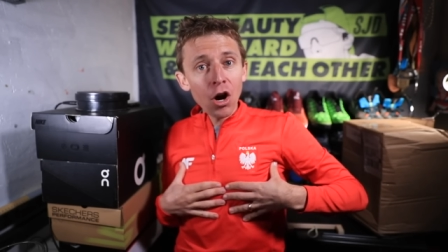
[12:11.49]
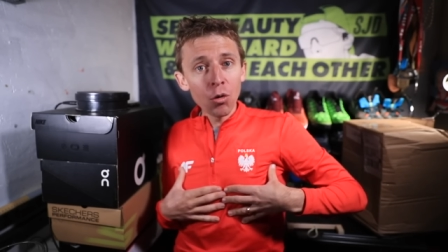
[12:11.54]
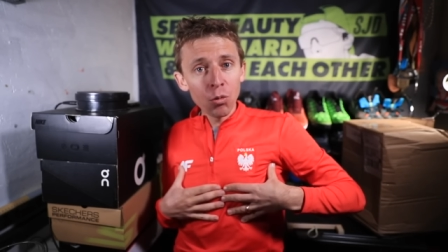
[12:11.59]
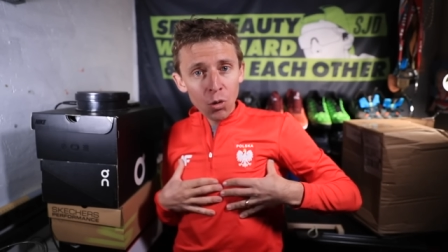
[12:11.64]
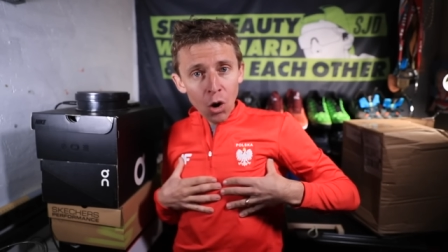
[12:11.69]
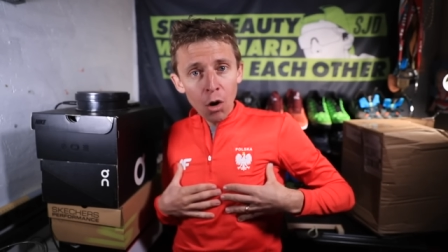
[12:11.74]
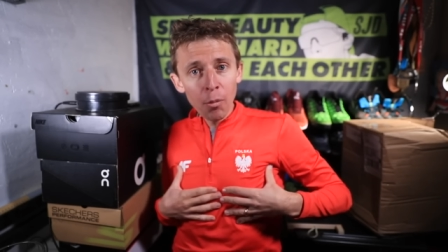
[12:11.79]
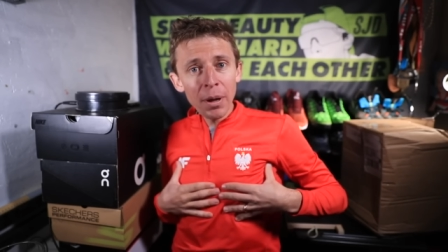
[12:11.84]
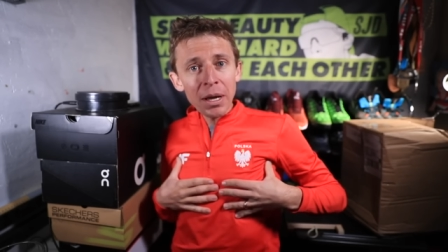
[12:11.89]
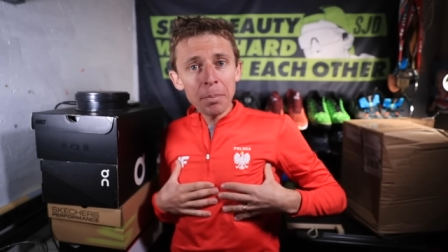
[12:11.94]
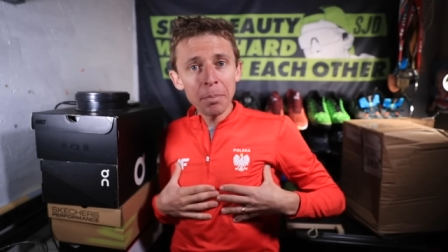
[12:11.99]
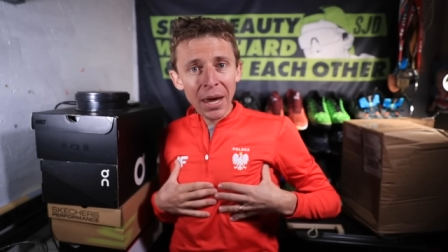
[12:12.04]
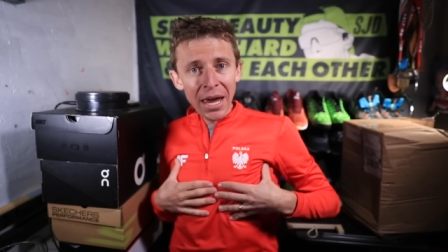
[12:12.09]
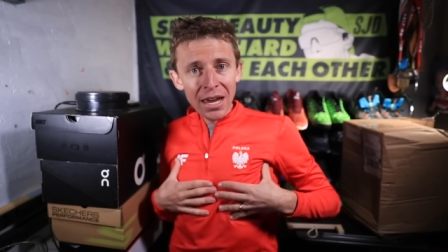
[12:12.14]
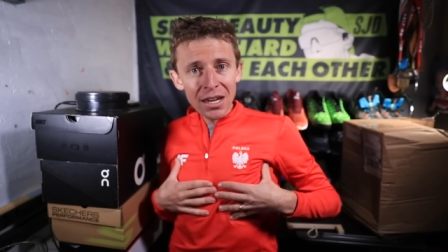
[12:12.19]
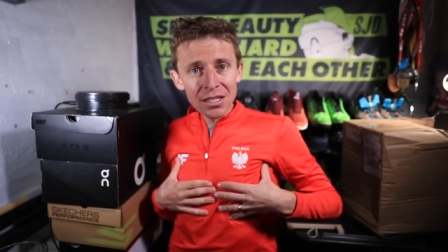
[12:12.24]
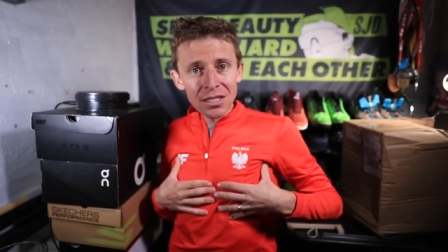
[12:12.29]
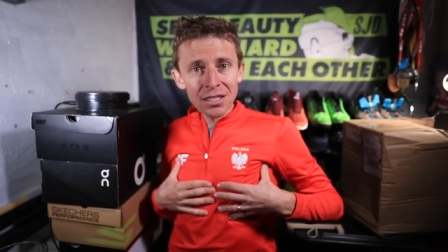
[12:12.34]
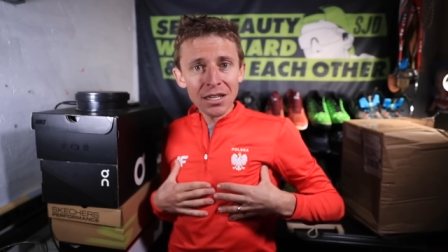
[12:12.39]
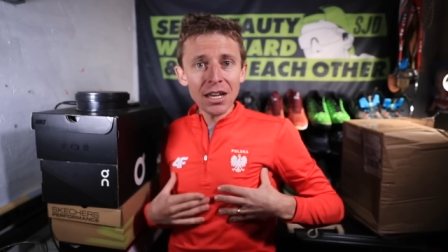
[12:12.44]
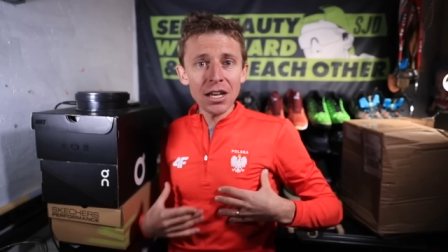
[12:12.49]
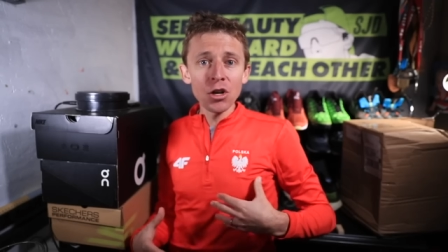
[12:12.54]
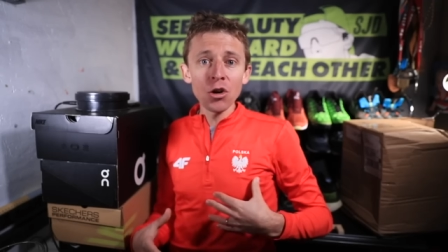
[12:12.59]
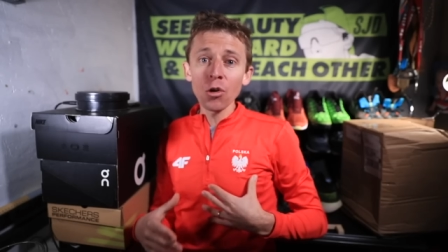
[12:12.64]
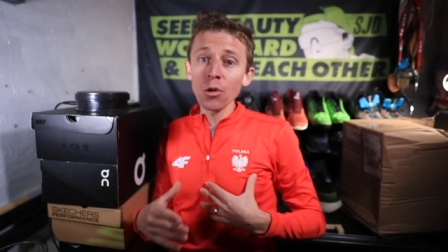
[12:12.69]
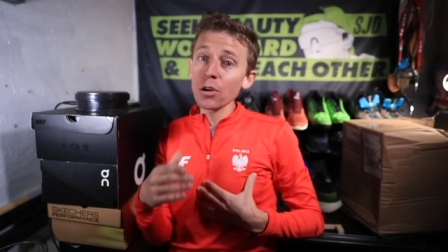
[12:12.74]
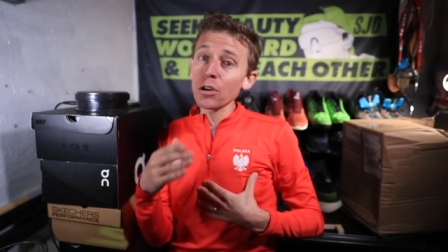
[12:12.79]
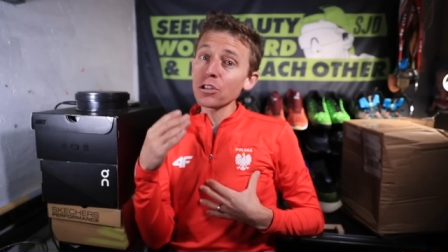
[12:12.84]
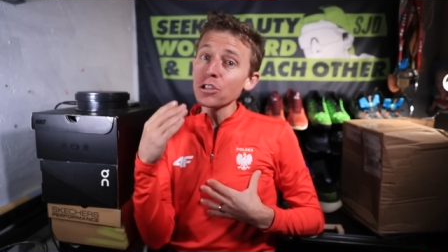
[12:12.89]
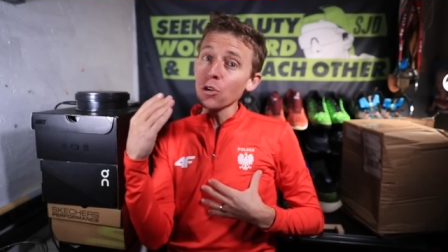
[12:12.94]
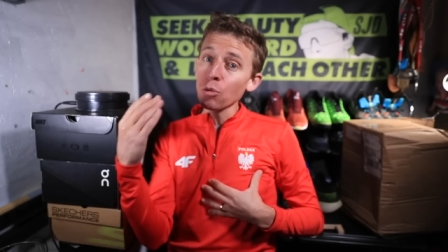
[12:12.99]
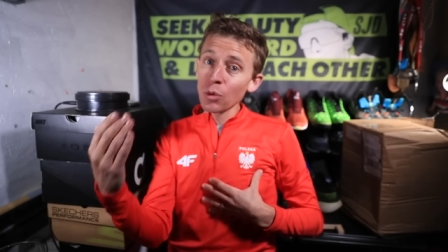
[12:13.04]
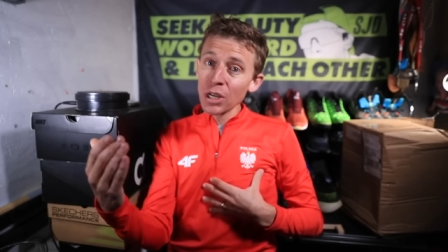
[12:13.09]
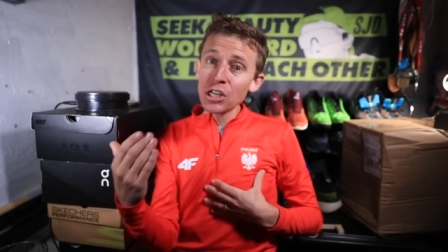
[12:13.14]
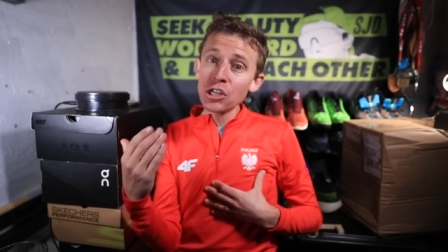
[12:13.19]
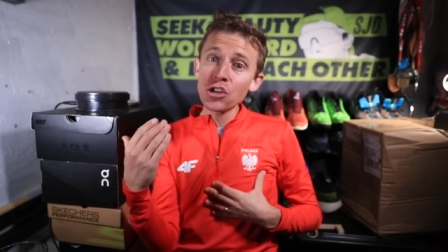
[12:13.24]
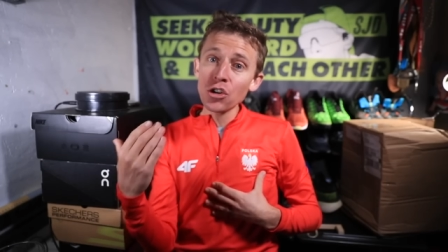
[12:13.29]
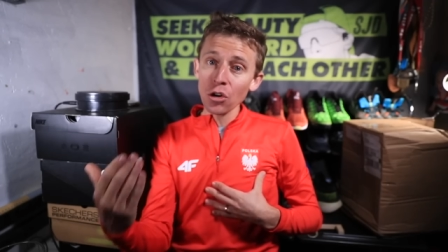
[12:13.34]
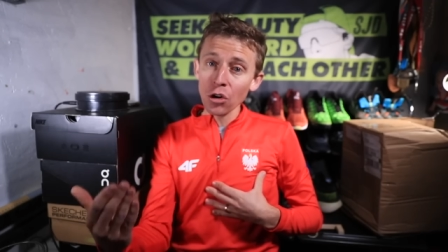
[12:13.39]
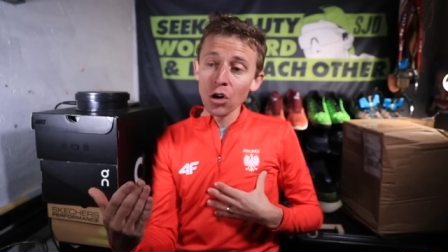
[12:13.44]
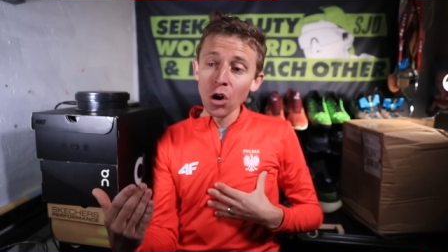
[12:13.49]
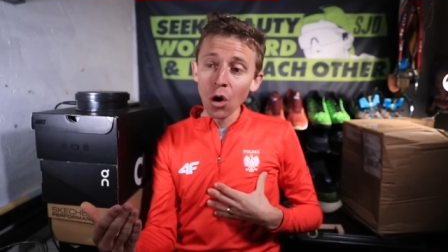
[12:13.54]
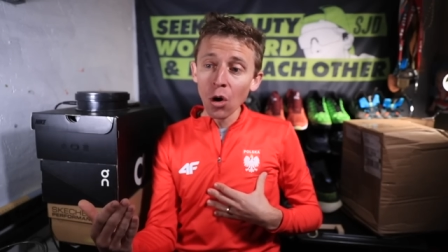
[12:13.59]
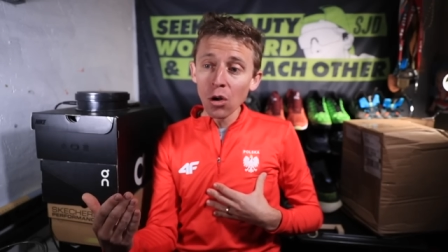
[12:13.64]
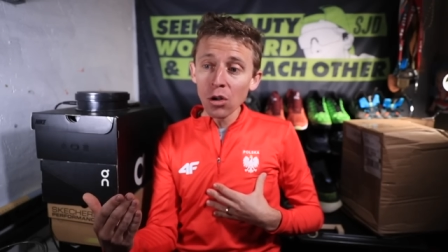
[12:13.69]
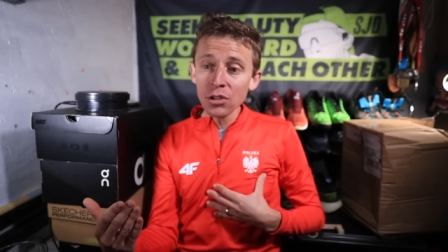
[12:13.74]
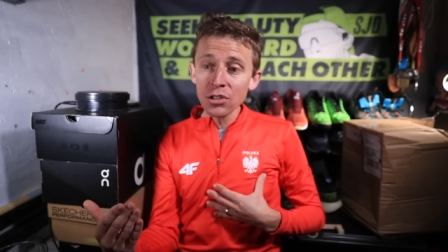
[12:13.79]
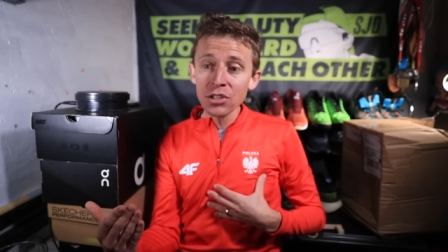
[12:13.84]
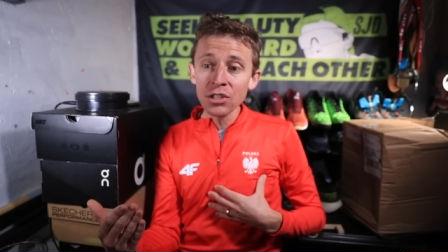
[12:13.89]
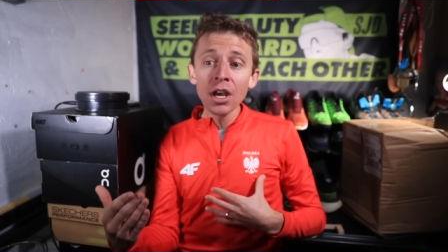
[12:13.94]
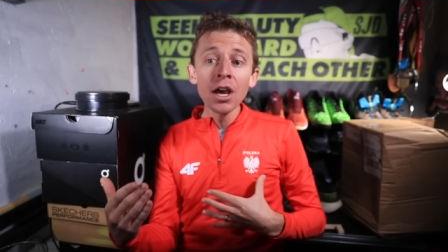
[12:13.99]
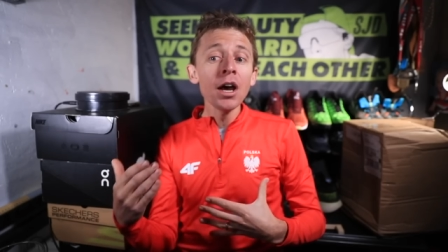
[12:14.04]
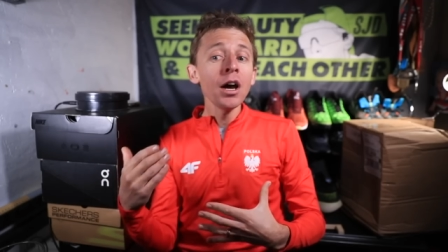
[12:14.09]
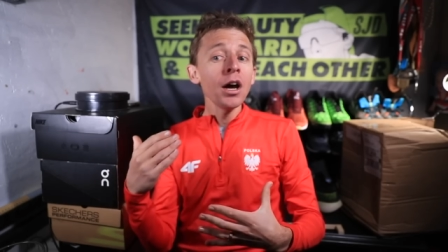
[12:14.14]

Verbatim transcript: aerobic base in order to reach your goals,